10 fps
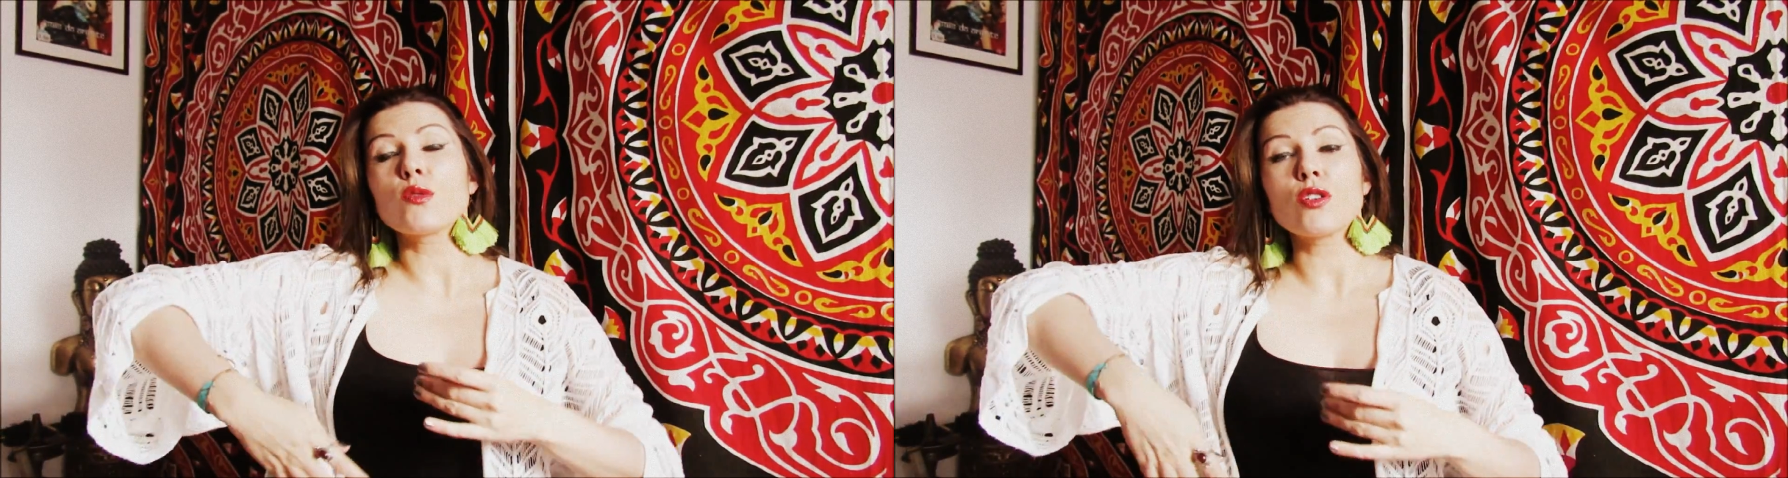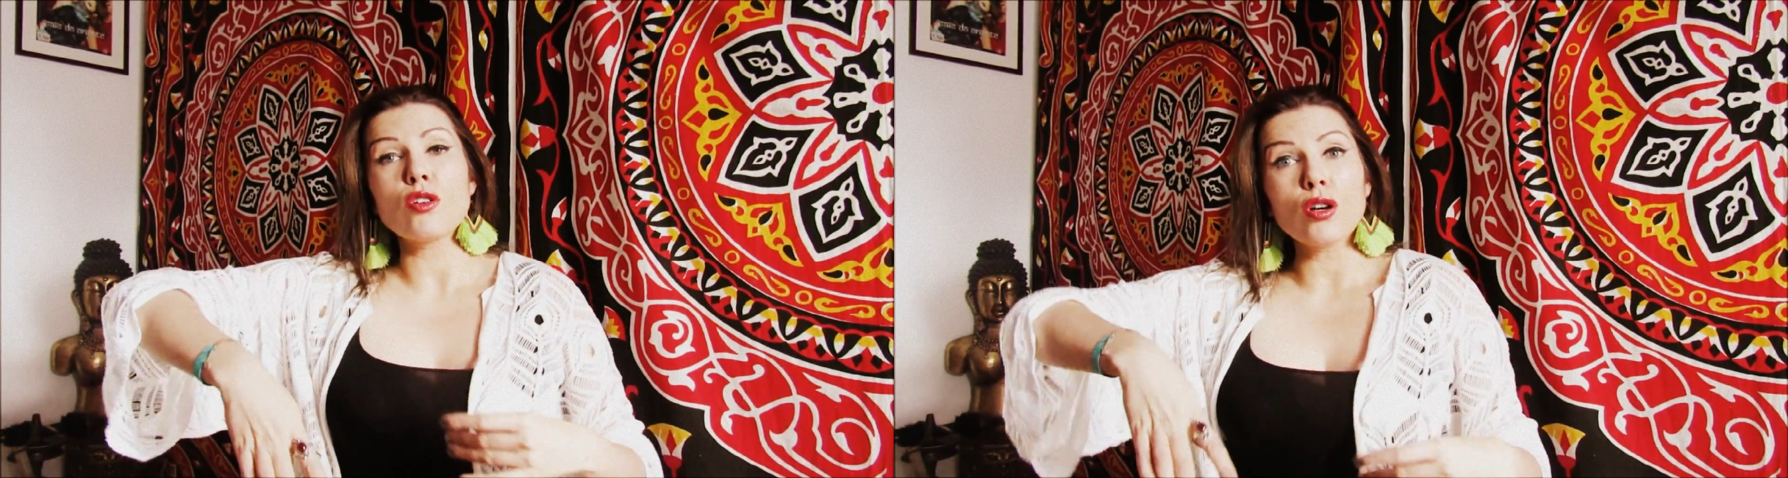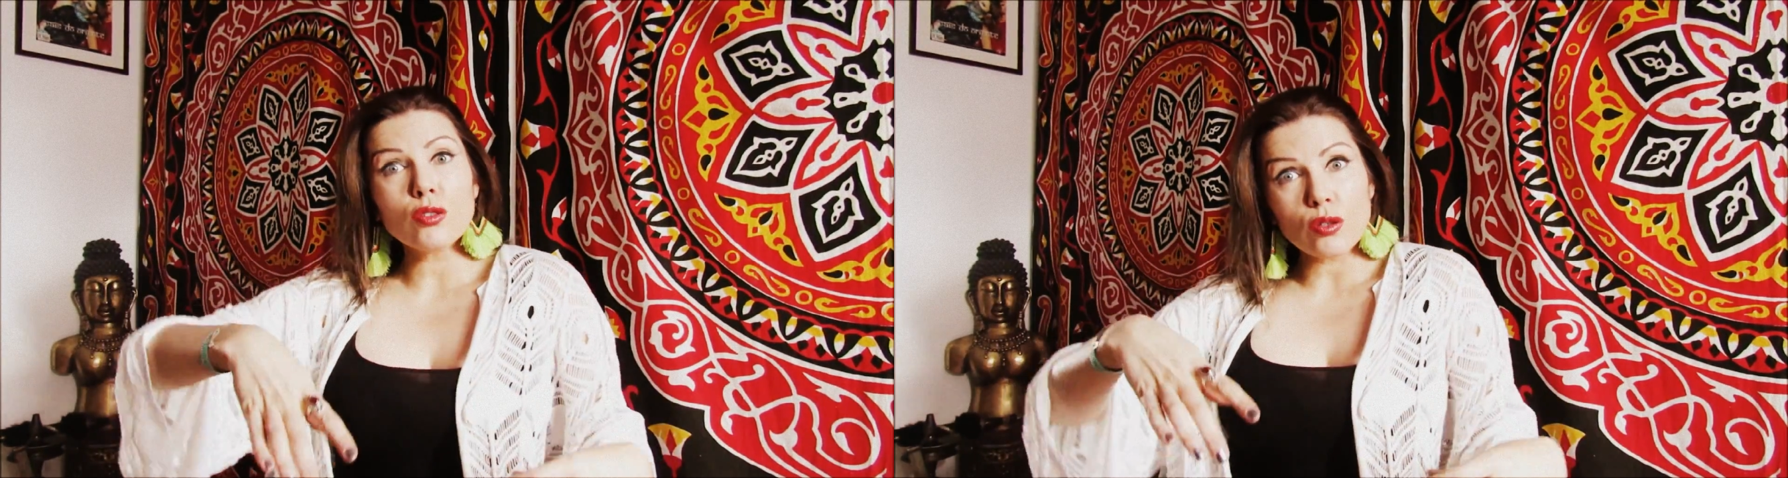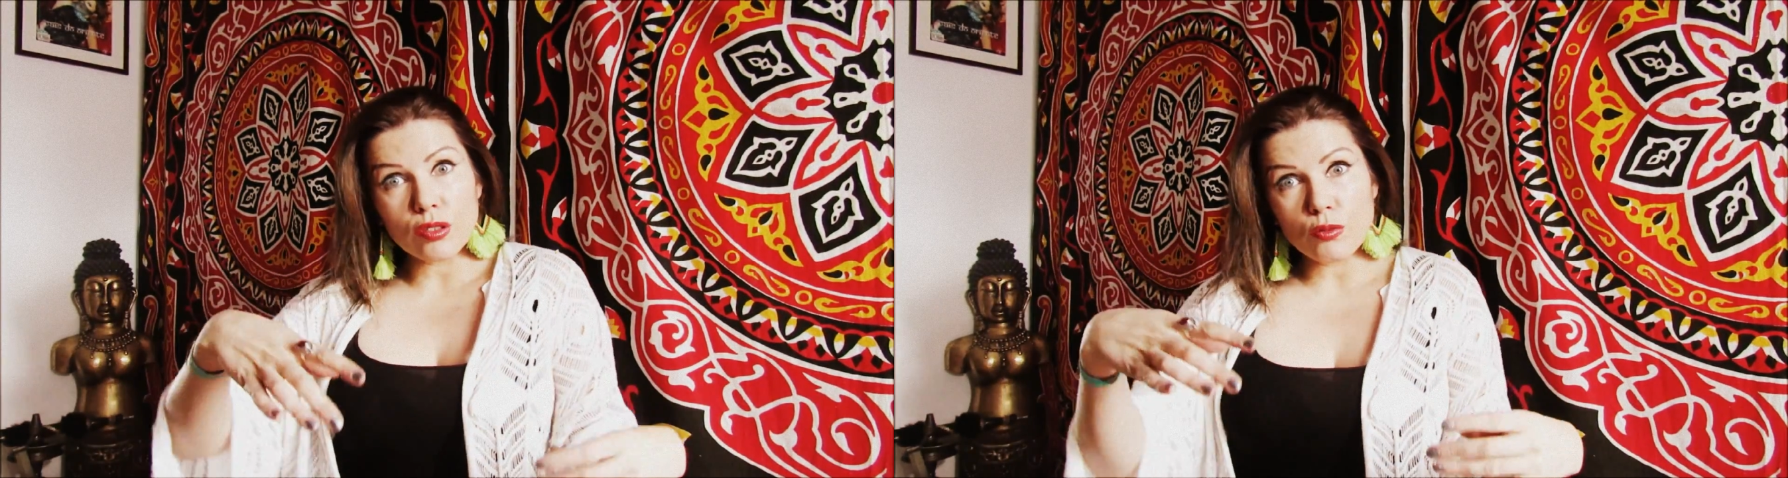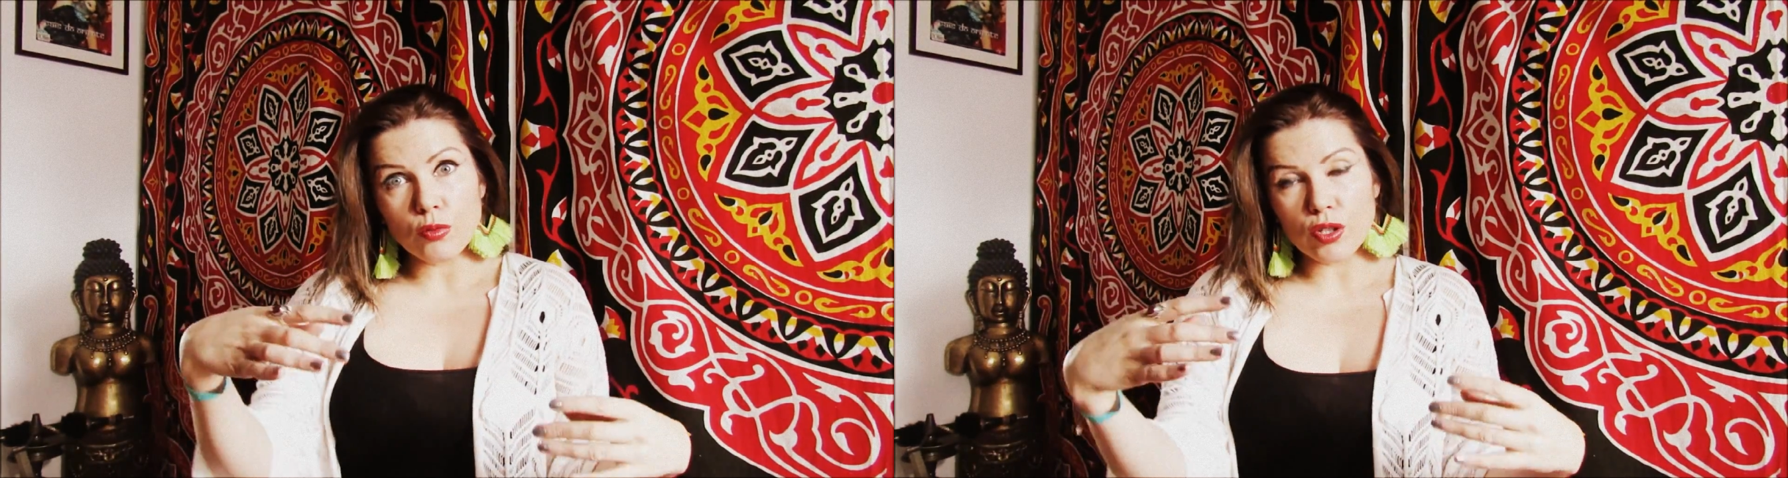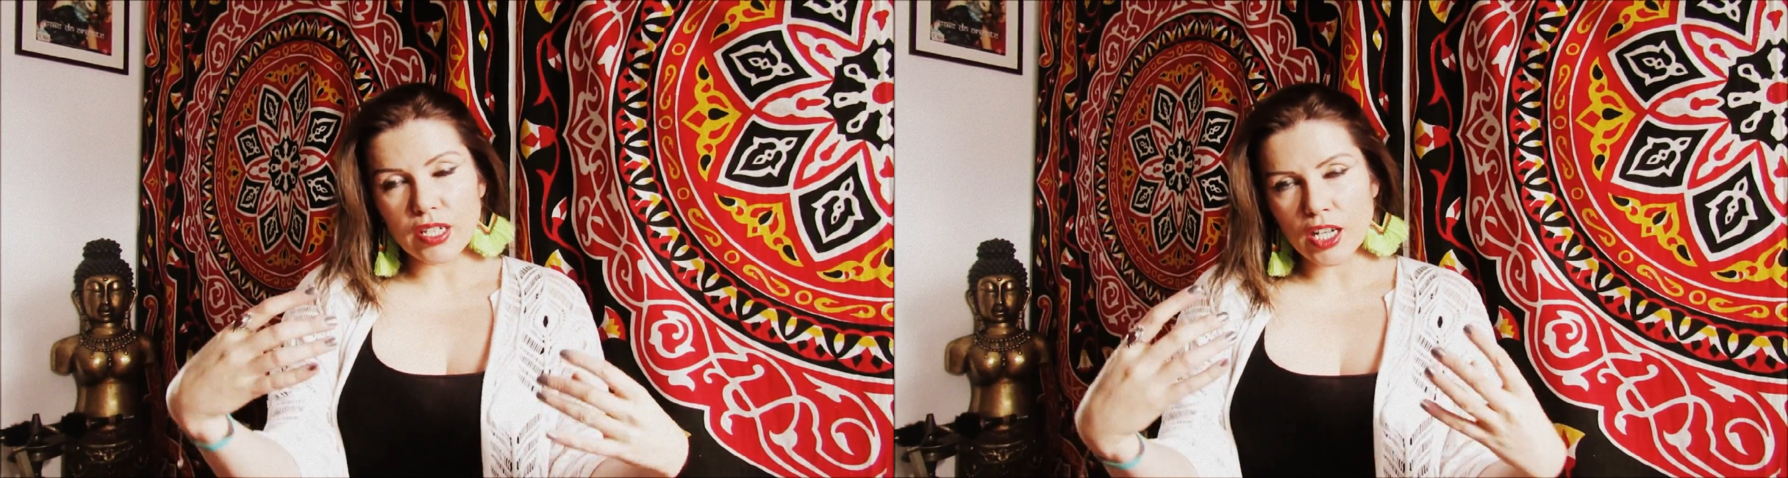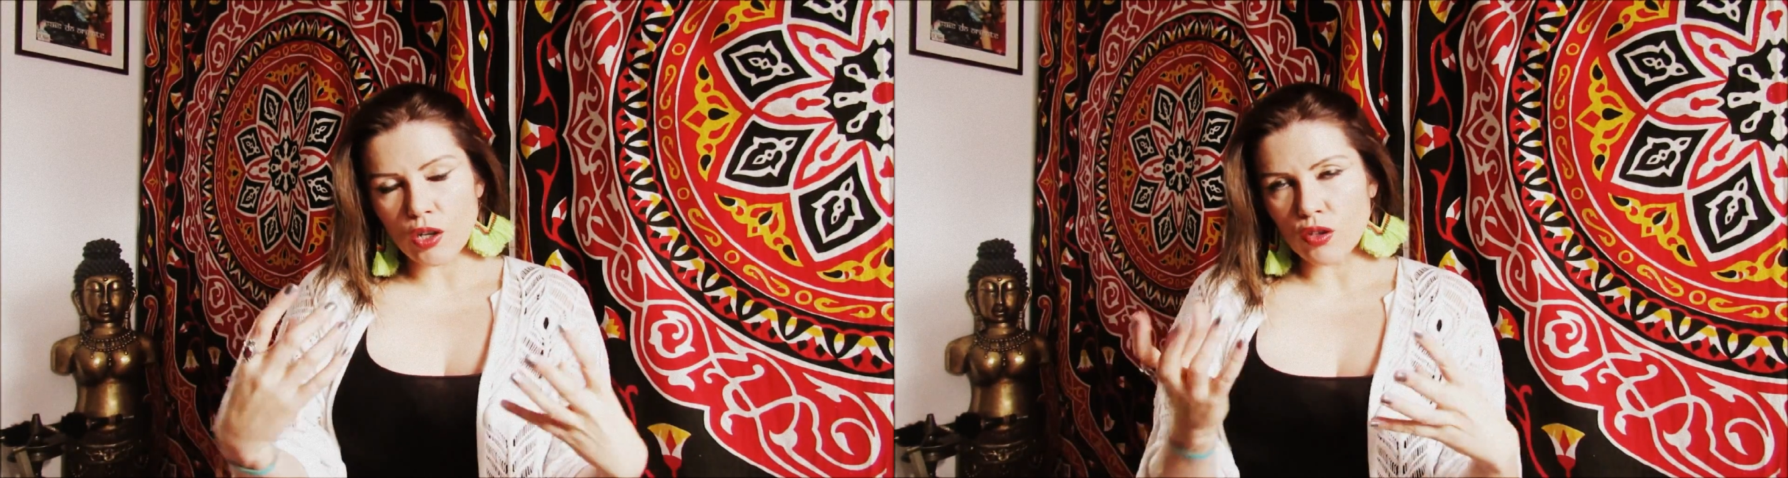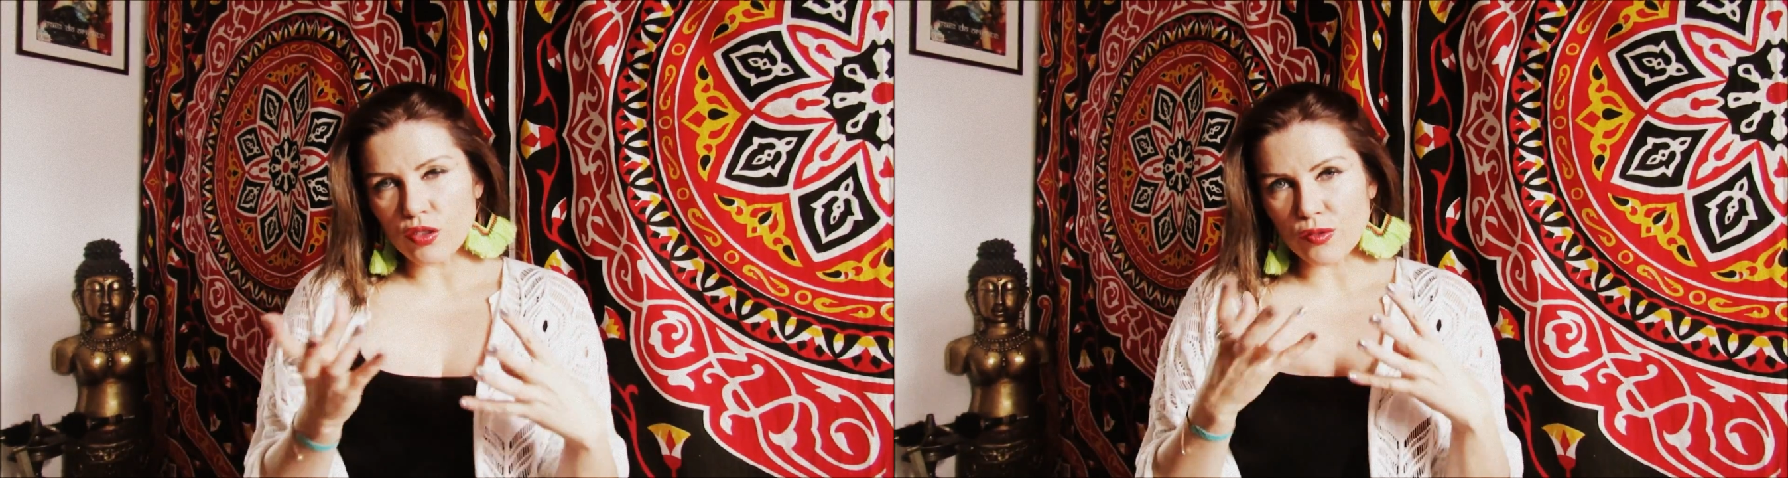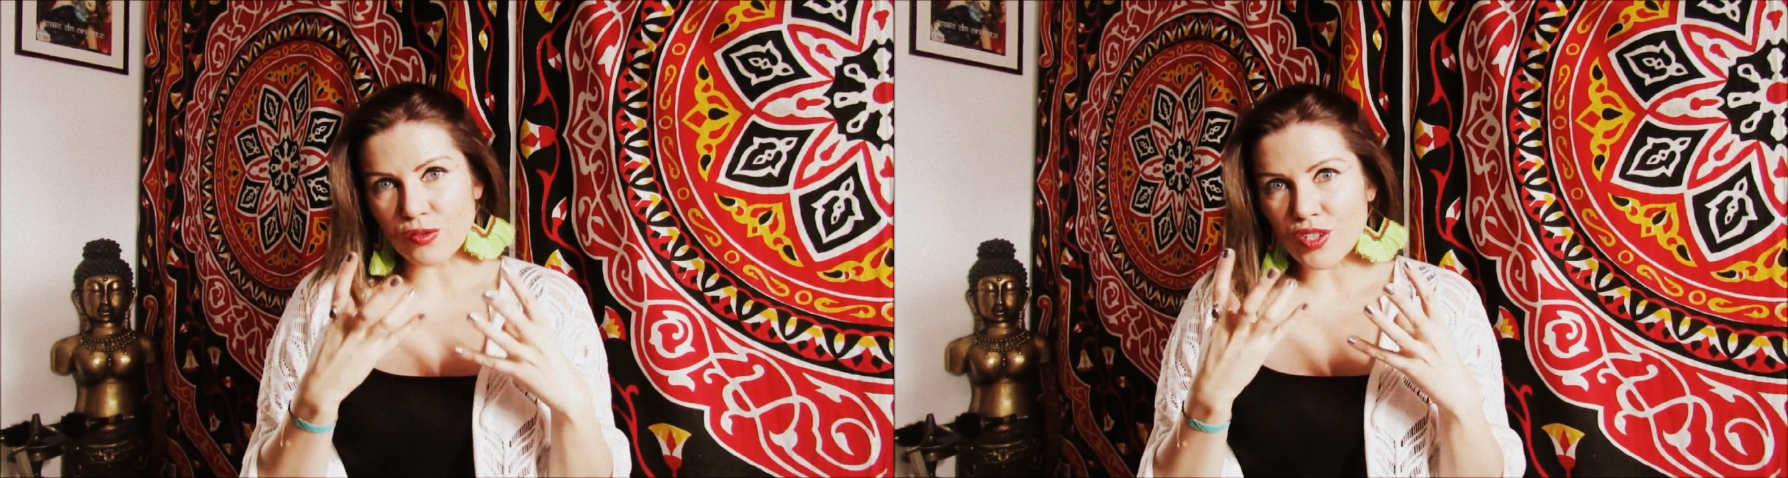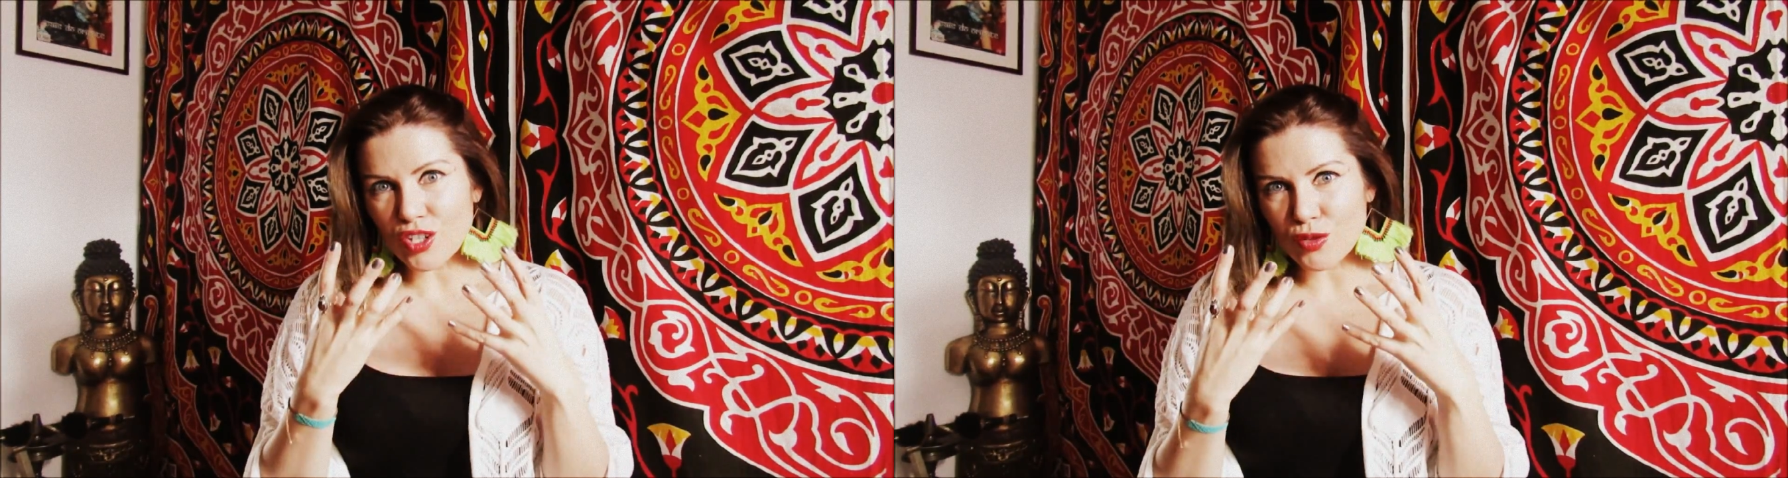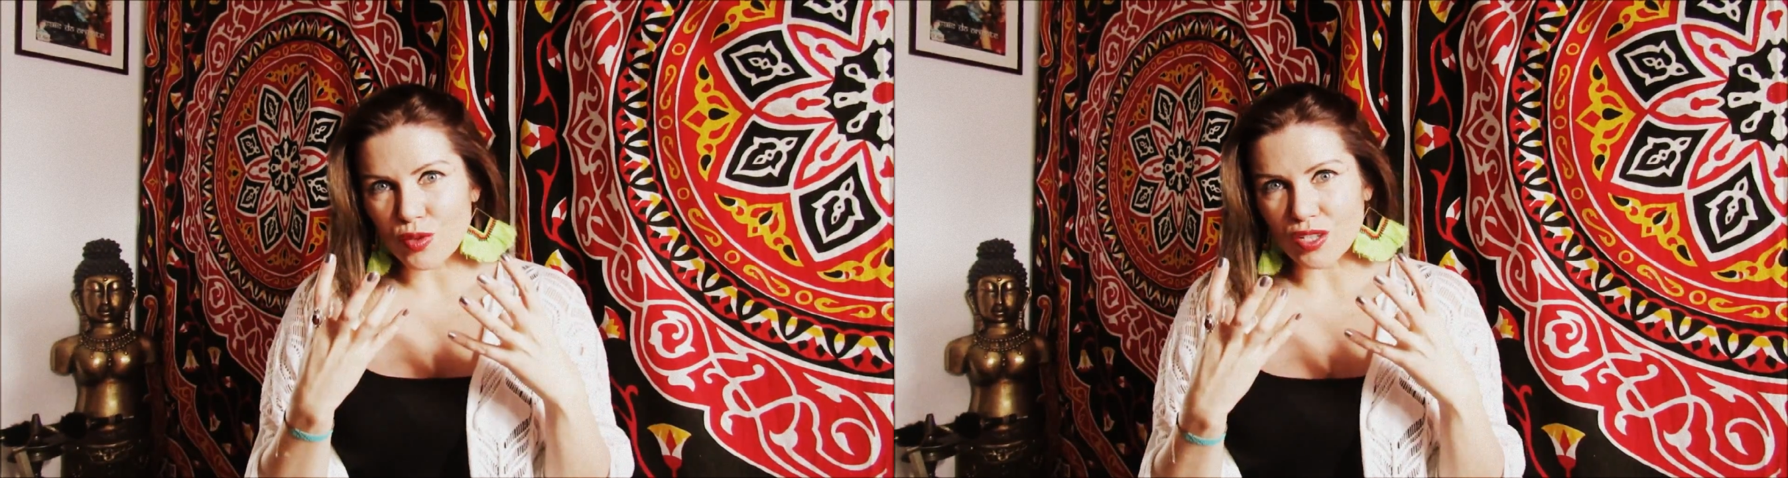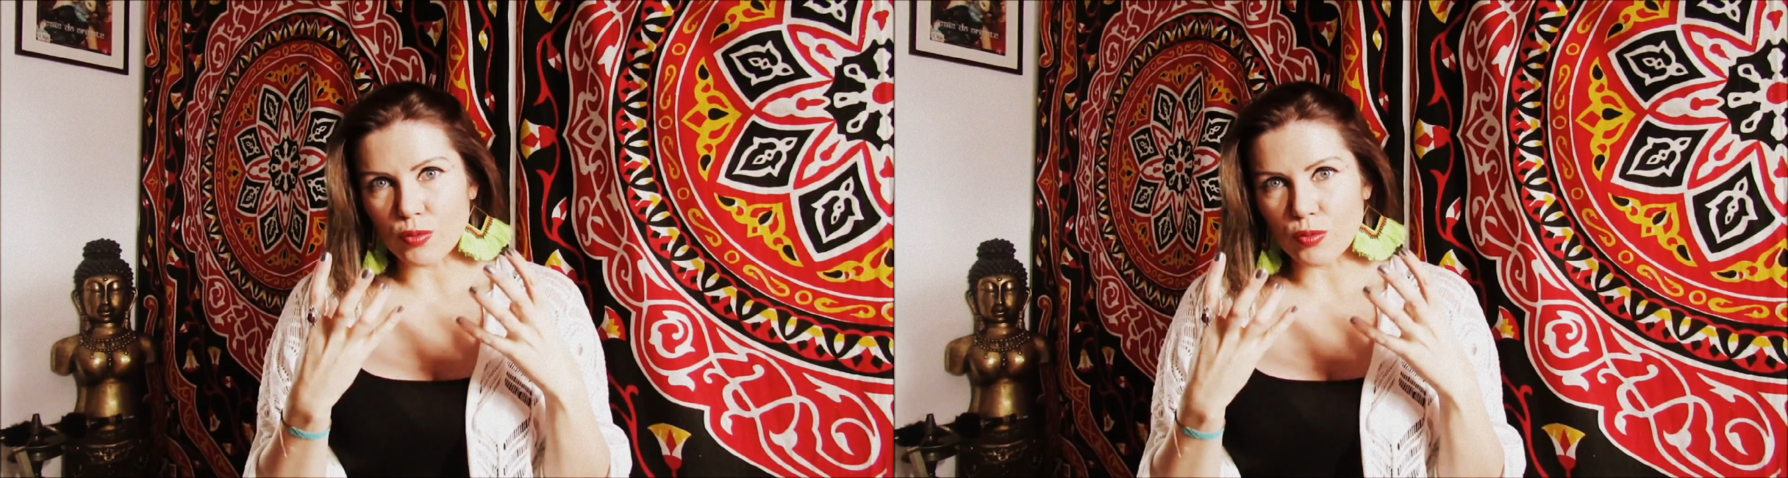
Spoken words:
we're not only working on the visuals,